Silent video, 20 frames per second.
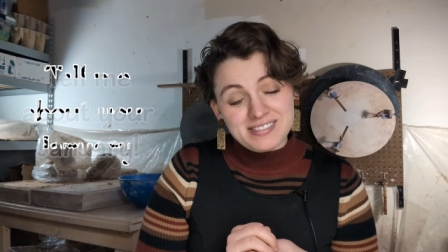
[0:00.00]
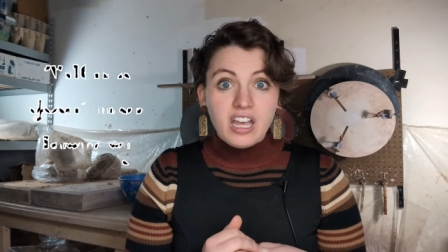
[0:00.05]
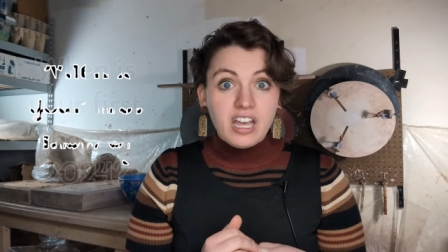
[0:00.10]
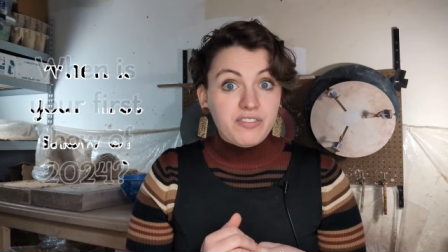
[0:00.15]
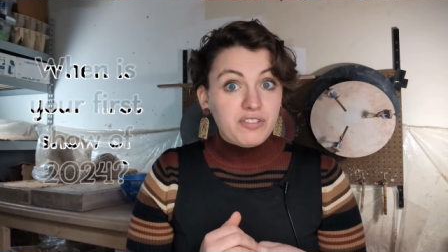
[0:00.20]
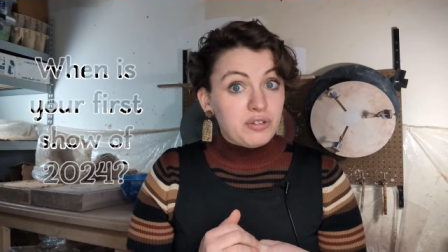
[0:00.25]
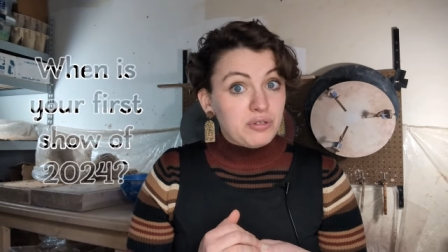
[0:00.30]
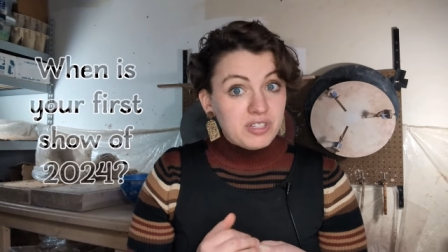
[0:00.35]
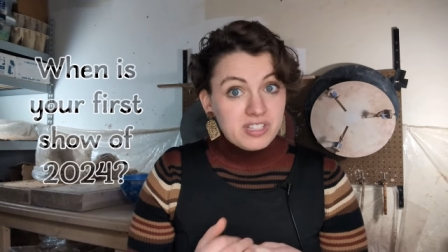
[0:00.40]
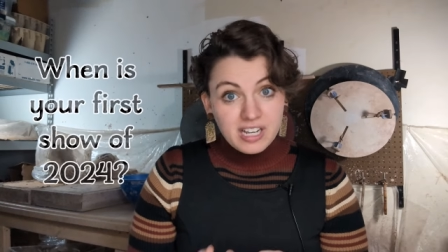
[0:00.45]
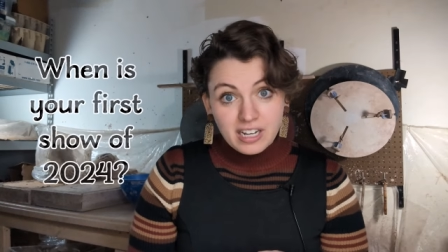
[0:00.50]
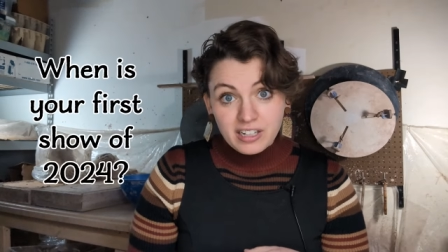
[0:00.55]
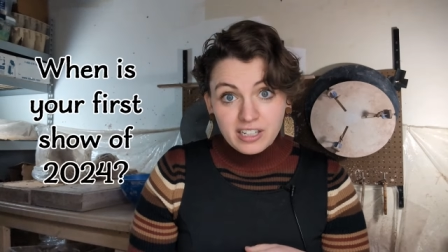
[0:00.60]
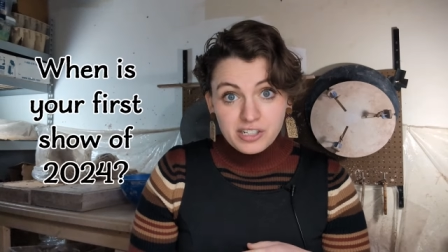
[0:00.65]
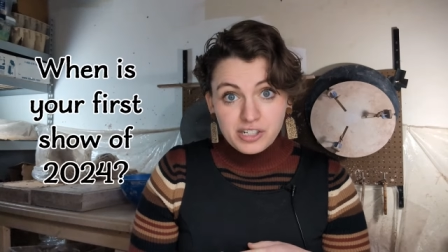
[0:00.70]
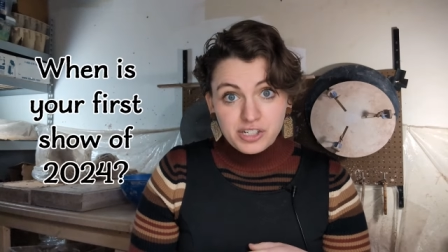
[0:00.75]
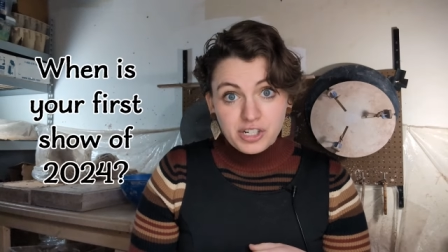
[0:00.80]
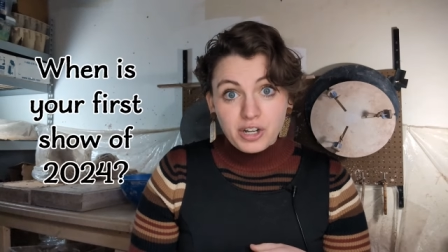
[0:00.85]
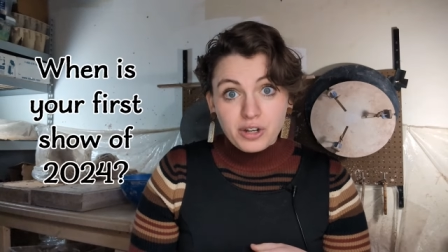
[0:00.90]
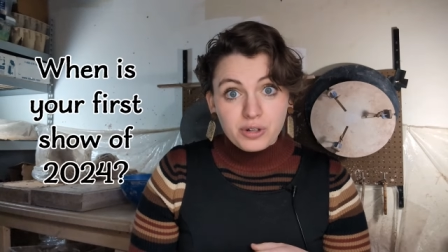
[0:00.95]
If you sell
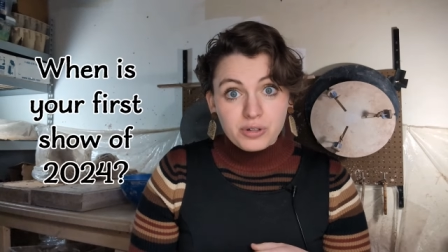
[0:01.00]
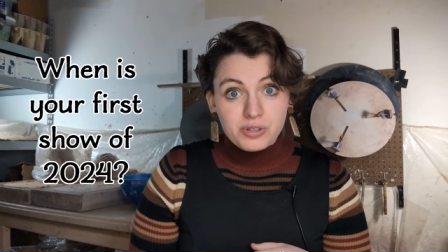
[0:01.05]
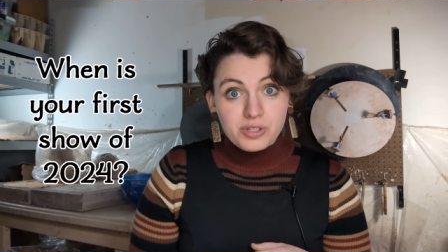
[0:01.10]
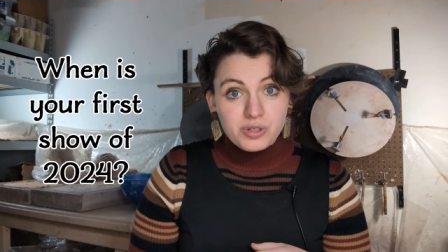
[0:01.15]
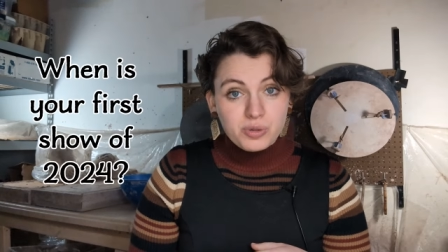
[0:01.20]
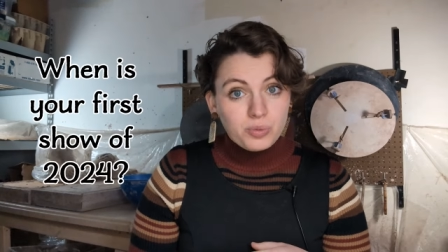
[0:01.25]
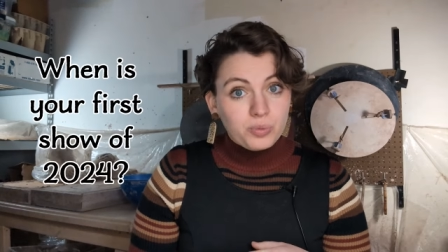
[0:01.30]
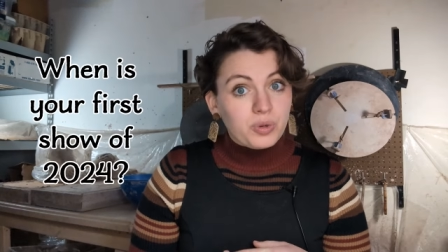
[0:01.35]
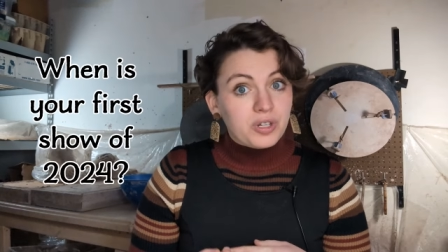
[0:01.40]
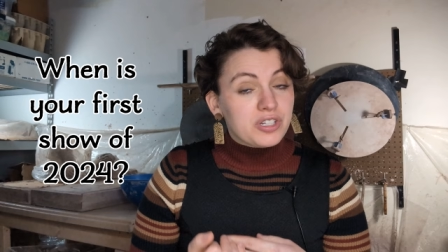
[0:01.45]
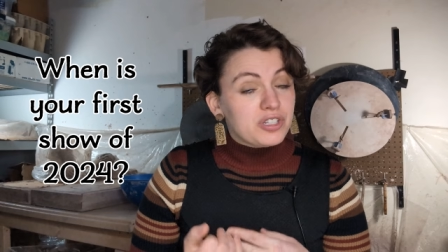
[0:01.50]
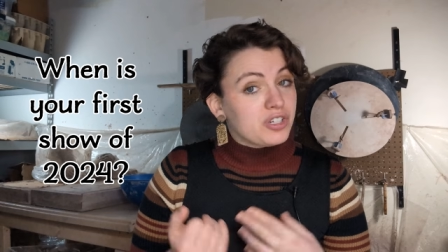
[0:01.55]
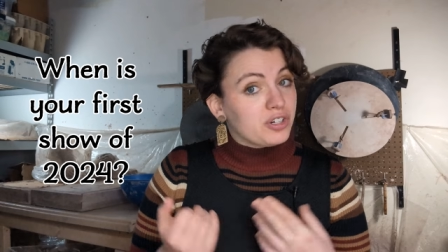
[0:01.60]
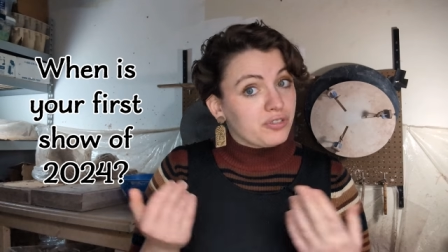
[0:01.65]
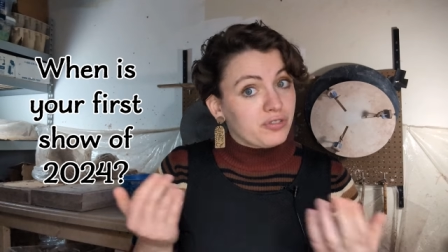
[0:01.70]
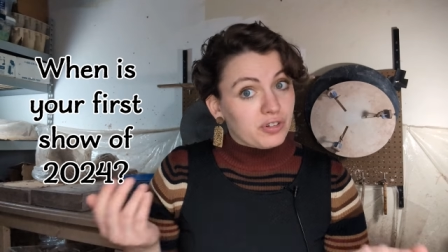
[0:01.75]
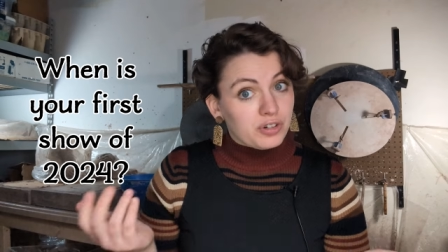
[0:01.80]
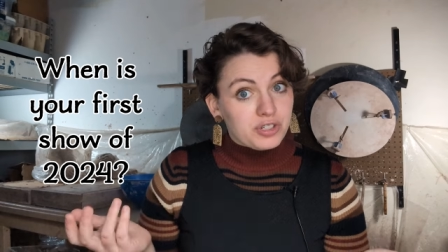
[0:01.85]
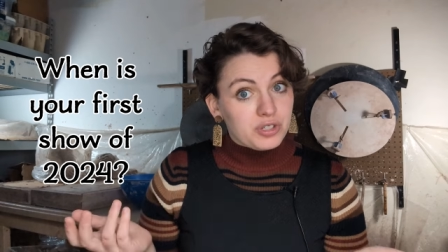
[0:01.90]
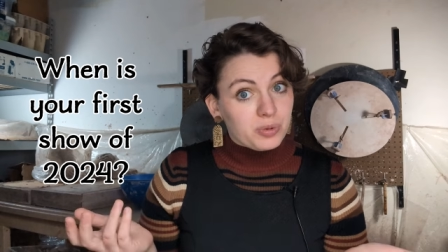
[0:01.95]
at shows, when's your
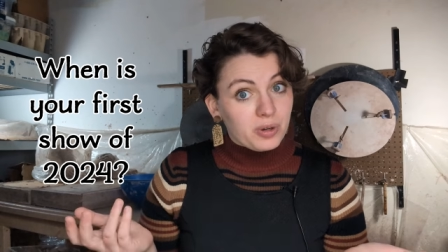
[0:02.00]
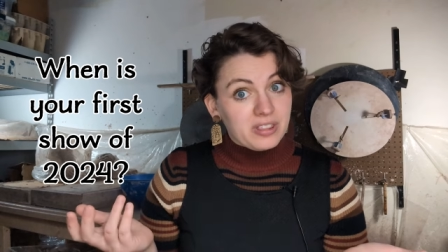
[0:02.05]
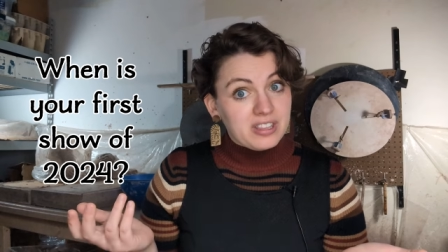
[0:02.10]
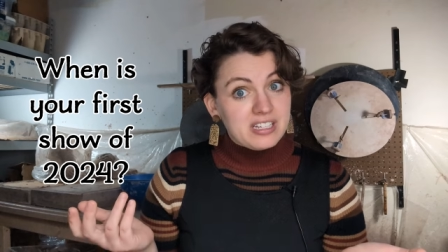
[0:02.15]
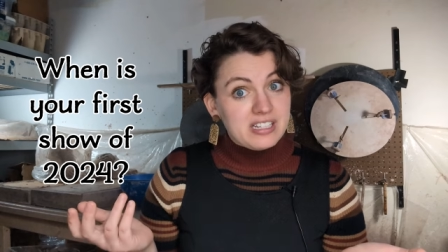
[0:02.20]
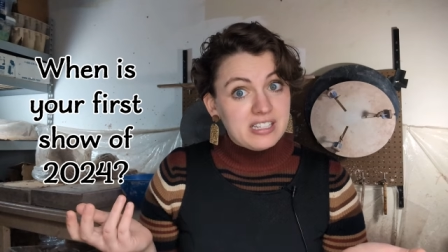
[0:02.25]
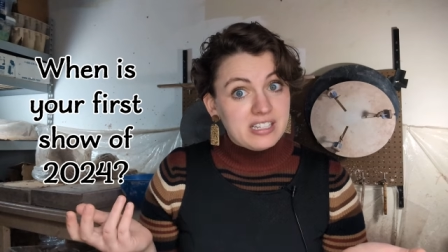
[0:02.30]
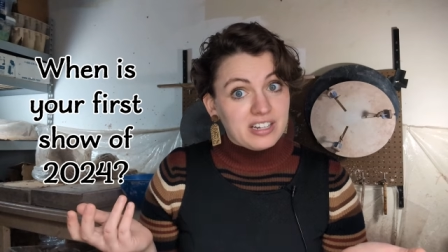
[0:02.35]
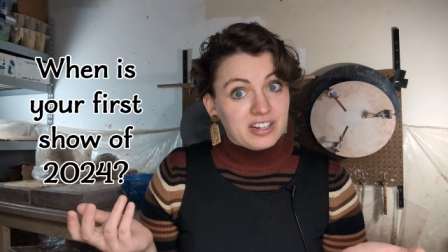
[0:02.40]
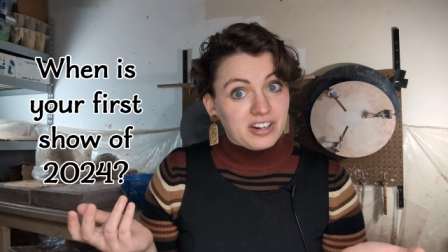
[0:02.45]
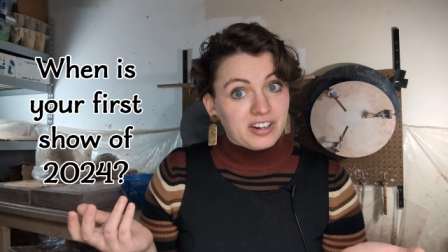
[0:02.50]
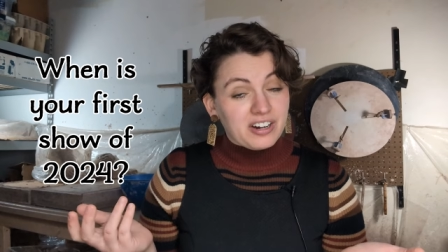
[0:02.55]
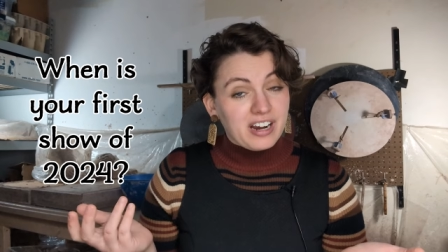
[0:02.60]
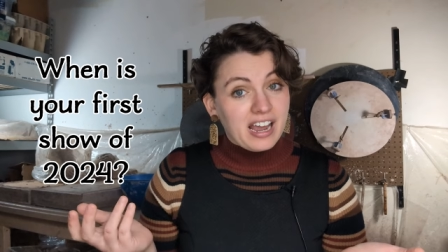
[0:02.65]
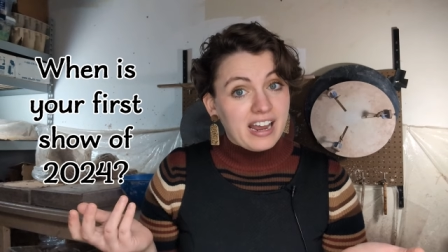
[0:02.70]
first one this year,